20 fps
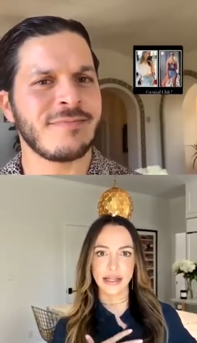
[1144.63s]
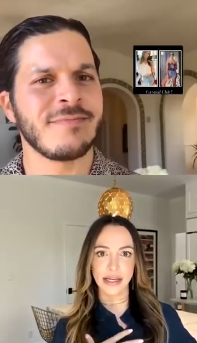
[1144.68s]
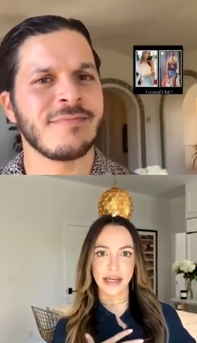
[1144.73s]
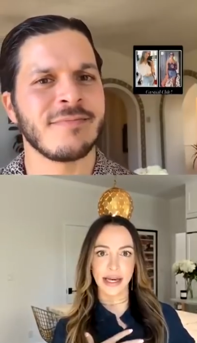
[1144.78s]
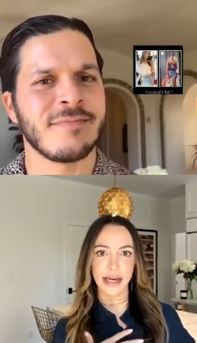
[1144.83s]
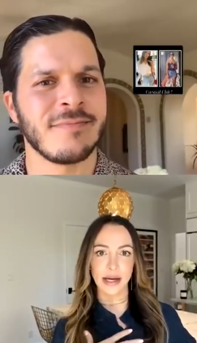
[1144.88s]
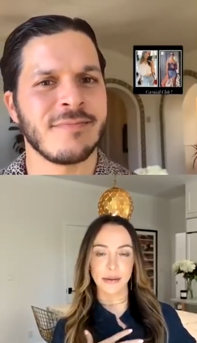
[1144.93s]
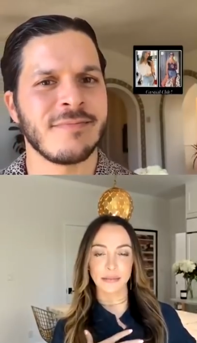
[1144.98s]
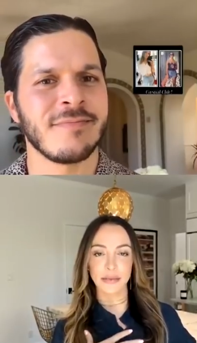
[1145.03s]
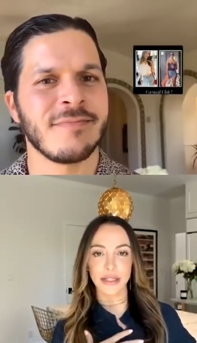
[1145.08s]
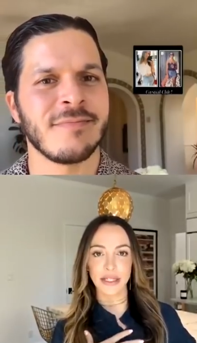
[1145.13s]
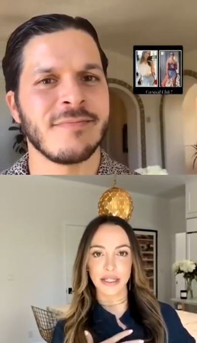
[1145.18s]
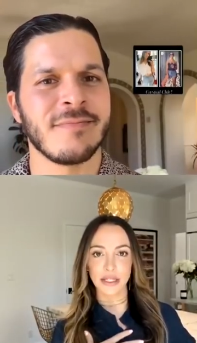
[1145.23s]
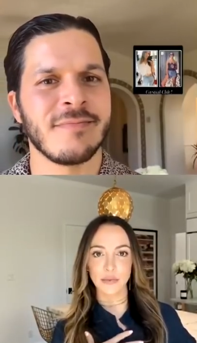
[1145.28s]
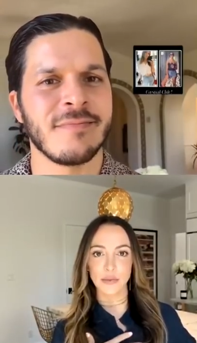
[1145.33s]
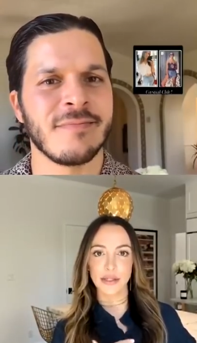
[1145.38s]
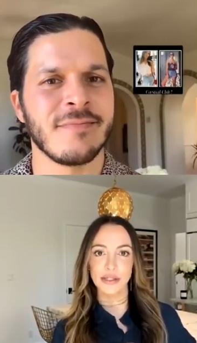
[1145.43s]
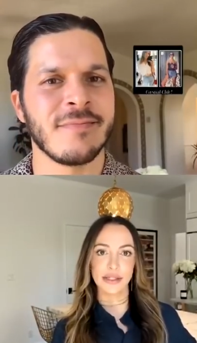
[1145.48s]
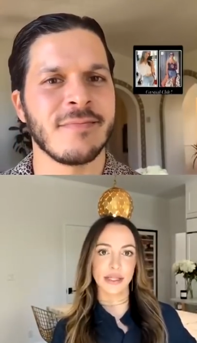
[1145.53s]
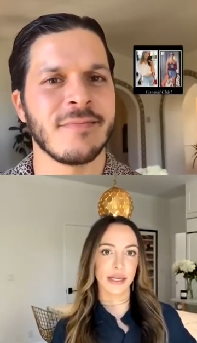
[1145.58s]
Speaker 1: cami with
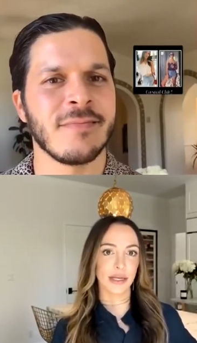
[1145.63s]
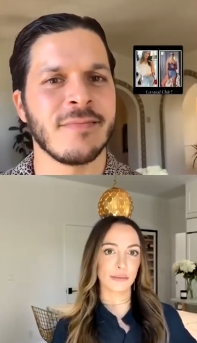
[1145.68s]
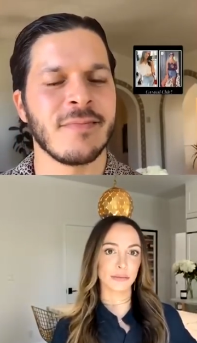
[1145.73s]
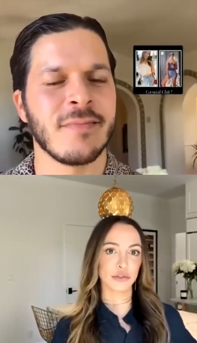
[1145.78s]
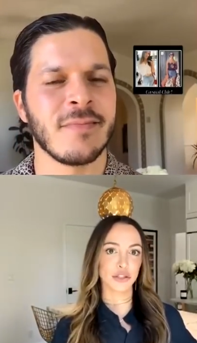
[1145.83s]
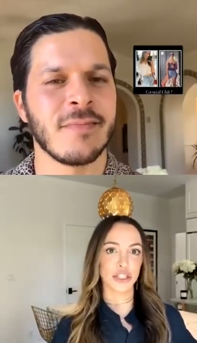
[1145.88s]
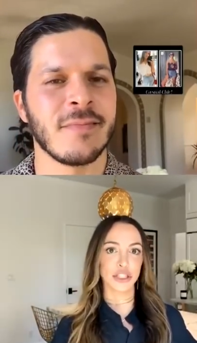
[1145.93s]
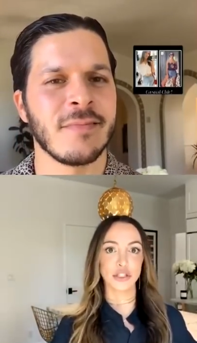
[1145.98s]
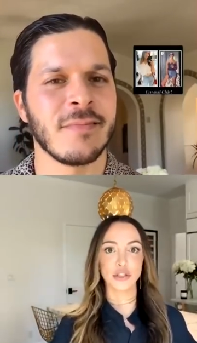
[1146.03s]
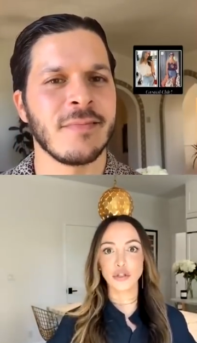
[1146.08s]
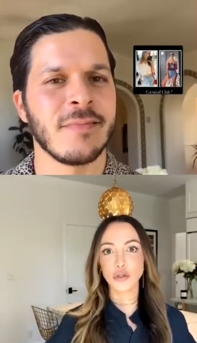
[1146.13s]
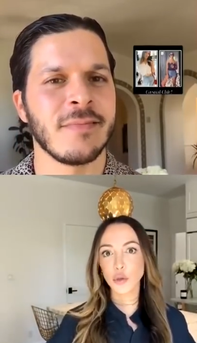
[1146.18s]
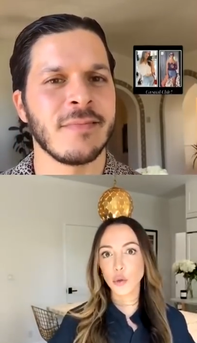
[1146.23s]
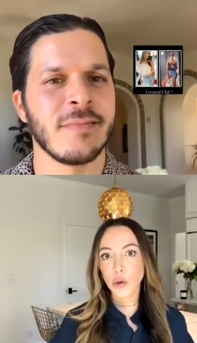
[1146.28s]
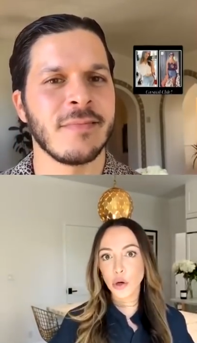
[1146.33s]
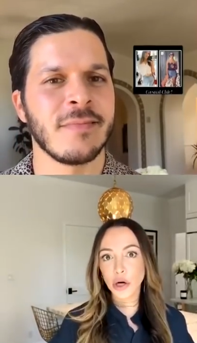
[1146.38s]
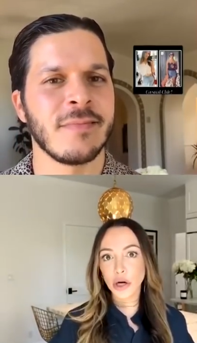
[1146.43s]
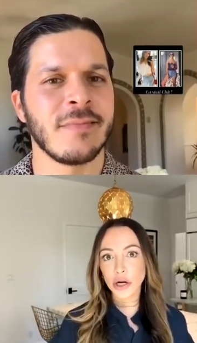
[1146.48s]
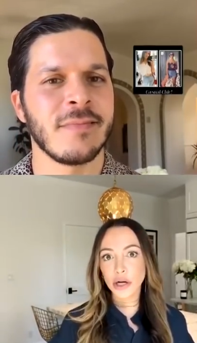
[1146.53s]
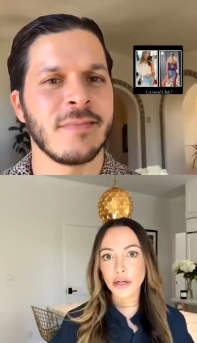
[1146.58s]
some jean
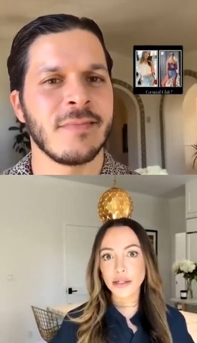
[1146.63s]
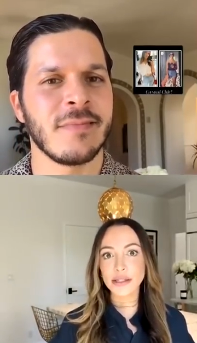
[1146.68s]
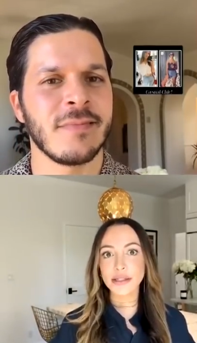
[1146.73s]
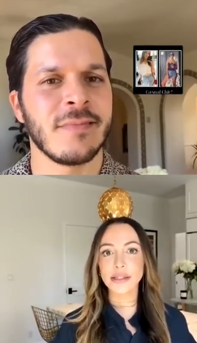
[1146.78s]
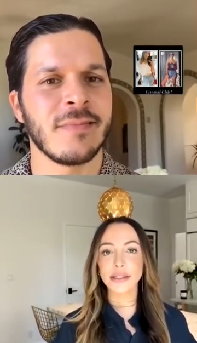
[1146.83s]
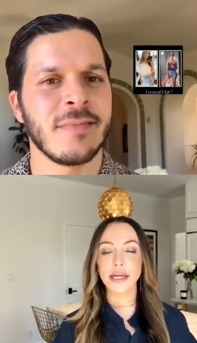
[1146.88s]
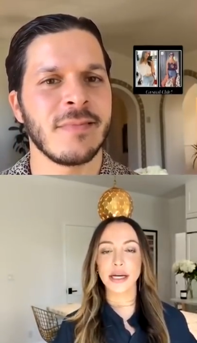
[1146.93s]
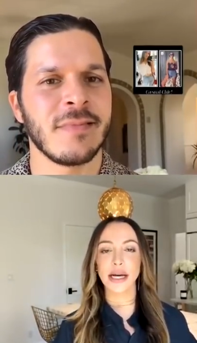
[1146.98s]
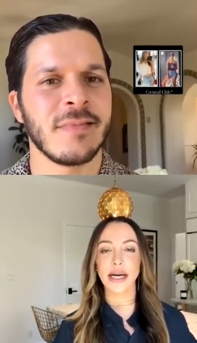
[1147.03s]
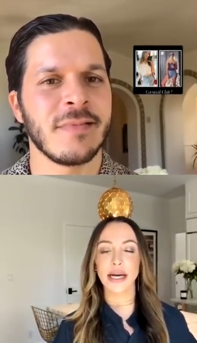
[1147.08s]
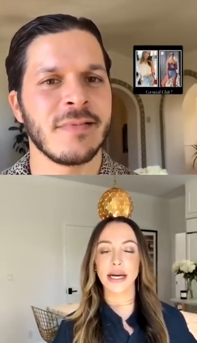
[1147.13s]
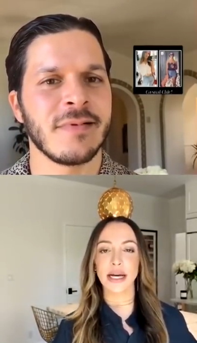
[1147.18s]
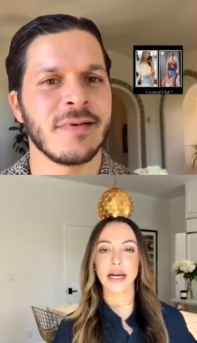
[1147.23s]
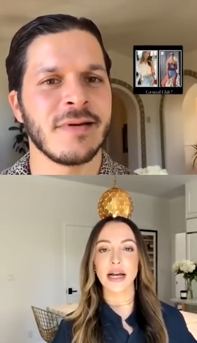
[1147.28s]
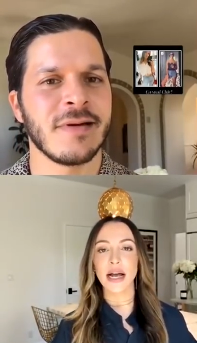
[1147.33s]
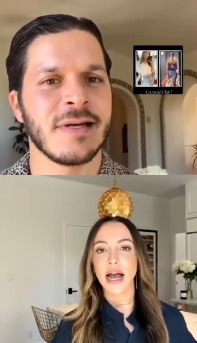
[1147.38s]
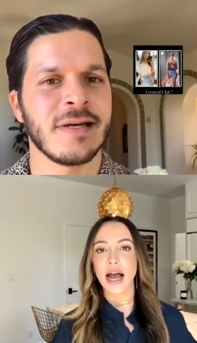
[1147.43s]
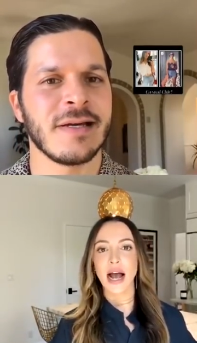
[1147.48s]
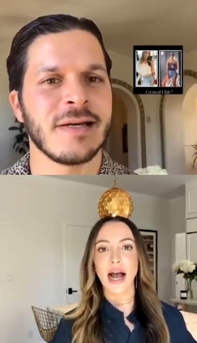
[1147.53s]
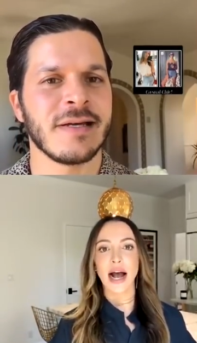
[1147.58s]
shorts. Uh,
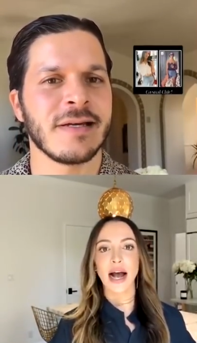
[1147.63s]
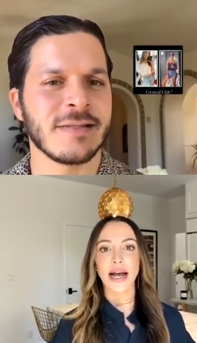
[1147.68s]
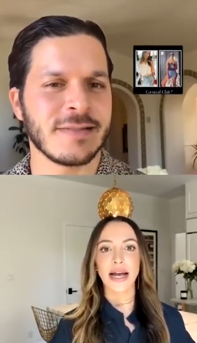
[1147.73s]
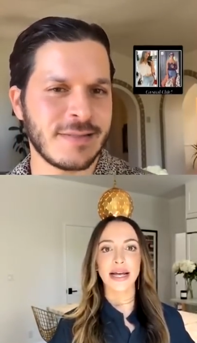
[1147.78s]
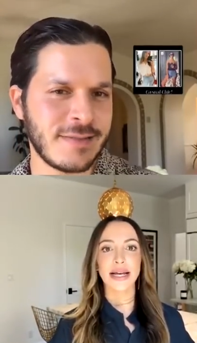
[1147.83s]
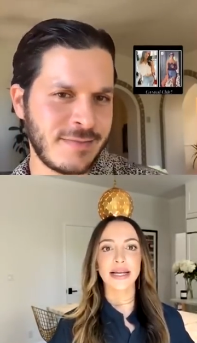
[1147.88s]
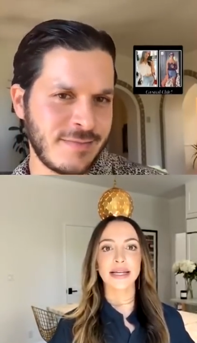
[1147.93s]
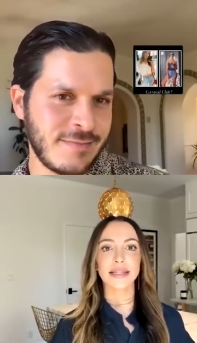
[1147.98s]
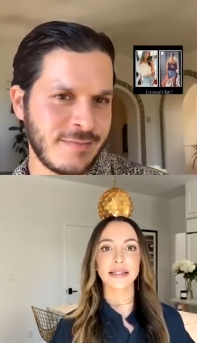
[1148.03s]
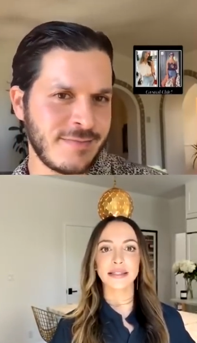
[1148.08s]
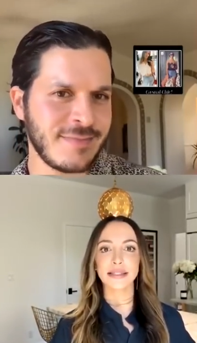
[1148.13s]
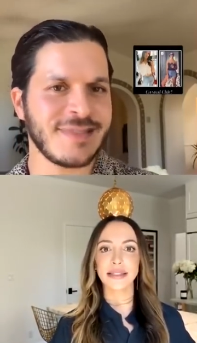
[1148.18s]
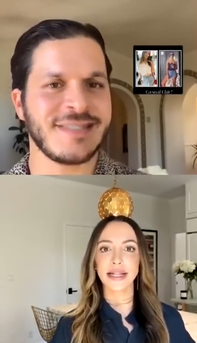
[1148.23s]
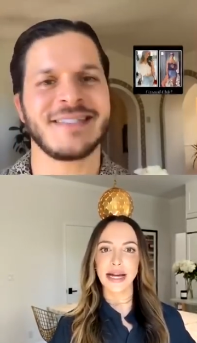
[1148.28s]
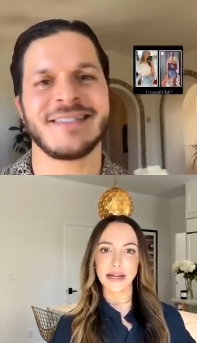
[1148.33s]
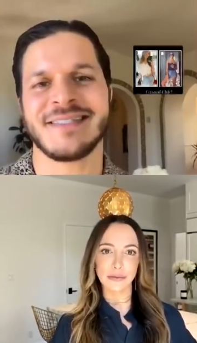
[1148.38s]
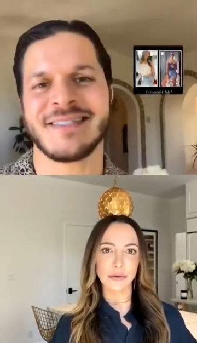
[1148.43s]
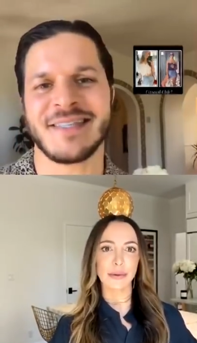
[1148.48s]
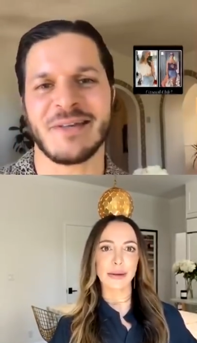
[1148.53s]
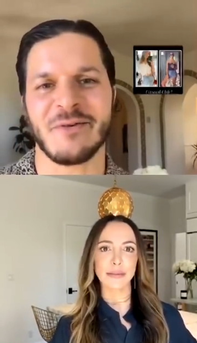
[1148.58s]
I I
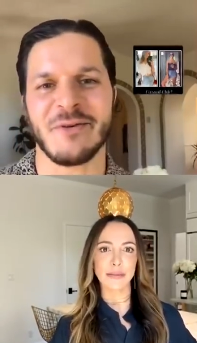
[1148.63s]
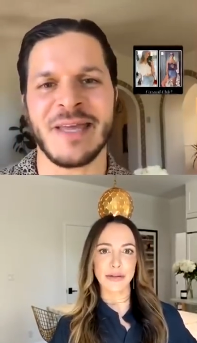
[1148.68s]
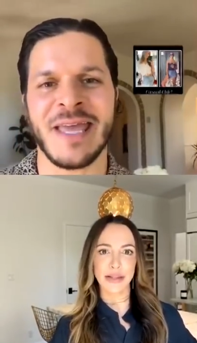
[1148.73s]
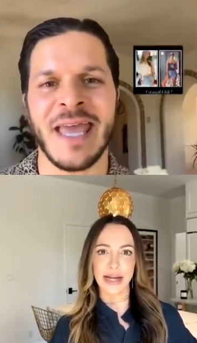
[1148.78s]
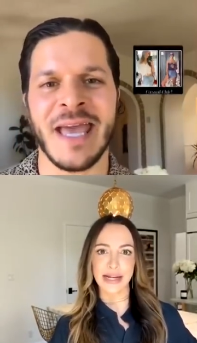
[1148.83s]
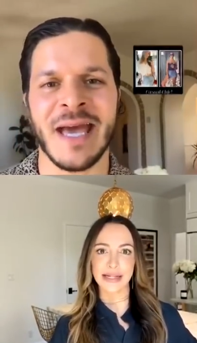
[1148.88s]
remember that